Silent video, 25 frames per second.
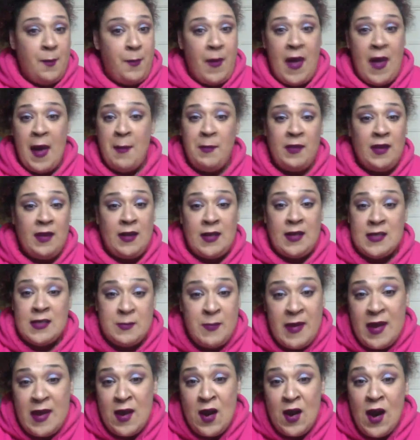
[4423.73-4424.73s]
Pamela,
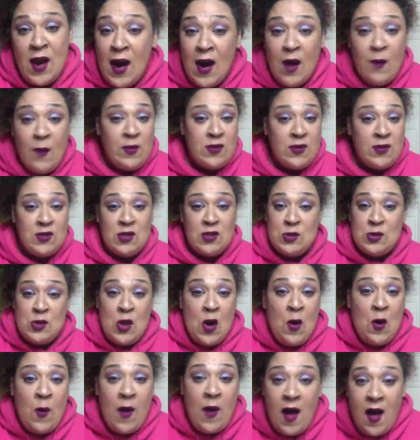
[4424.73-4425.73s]
because me and her will just
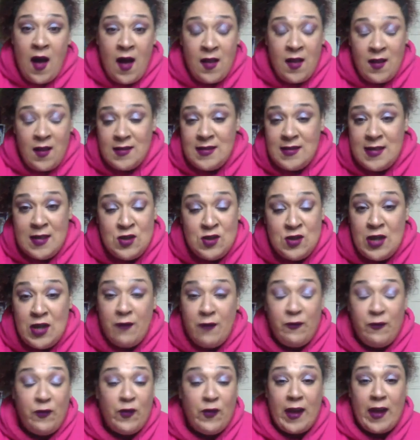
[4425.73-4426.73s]
go on a
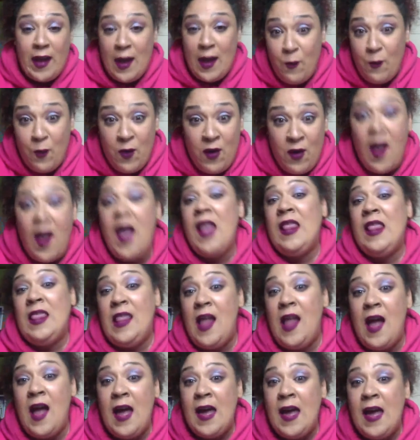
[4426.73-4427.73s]
tangent and forget we're
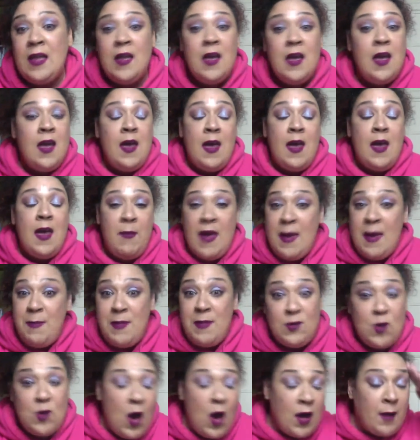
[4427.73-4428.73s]
online and
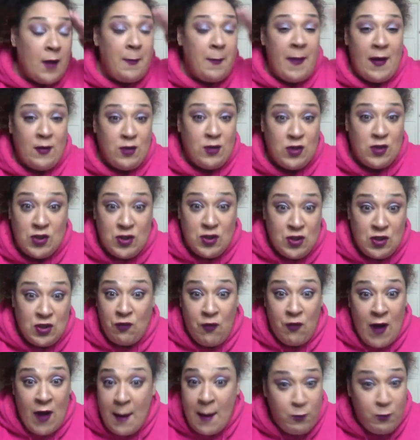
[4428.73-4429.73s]
maybe talk about
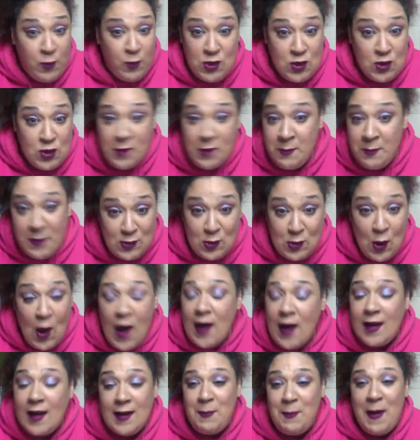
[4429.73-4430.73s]
crap we shouldn't be
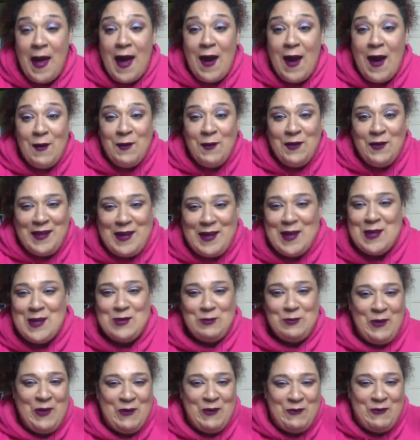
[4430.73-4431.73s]
talking about
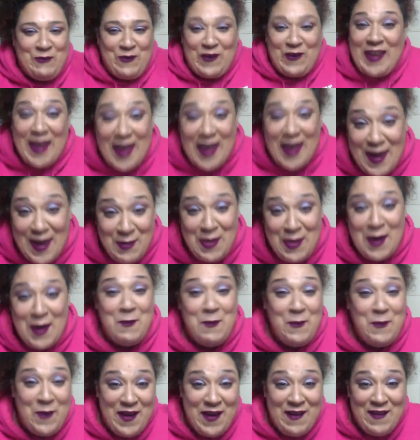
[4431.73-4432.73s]
because we're forgetting
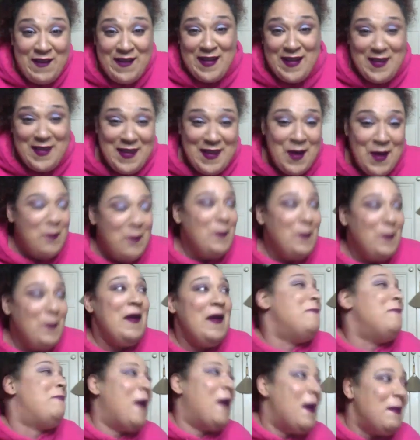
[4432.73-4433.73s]
that we're
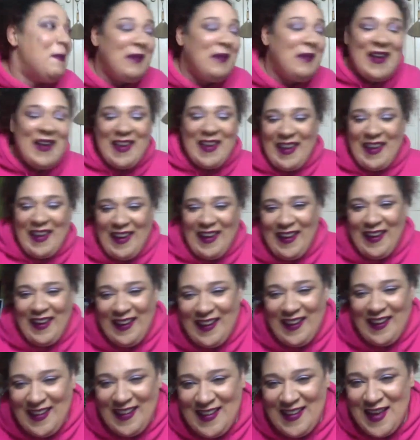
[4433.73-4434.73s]
in public.
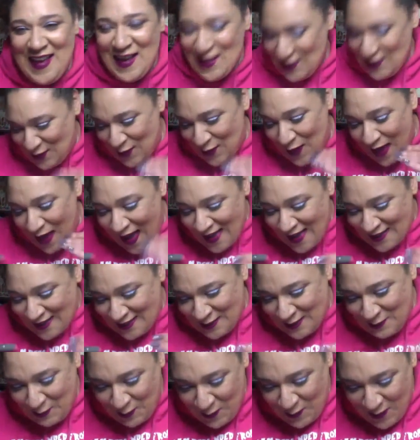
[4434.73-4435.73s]
So
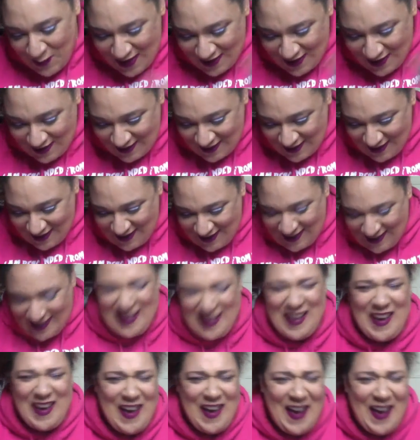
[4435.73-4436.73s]
ask some questions.